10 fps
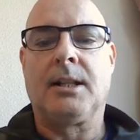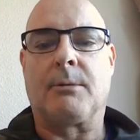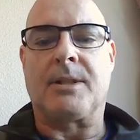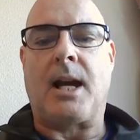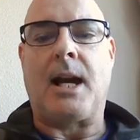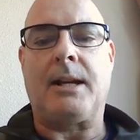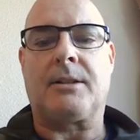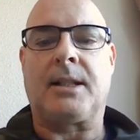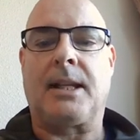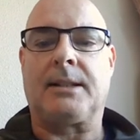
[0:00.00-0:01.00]
there was a
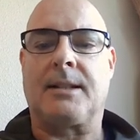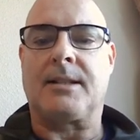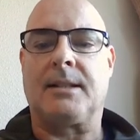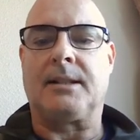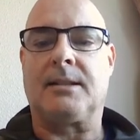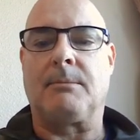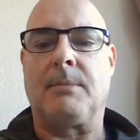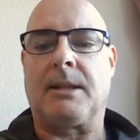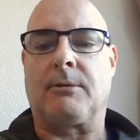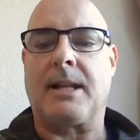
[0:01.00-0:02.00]
higher tendency to
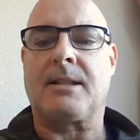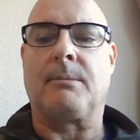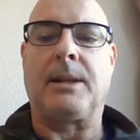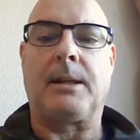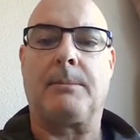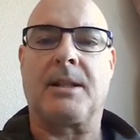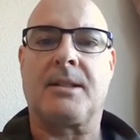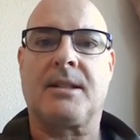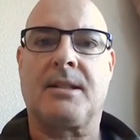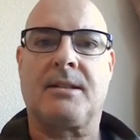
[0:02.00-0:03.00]
make ransom
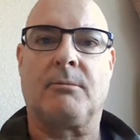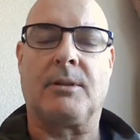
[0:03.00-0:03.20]
payments.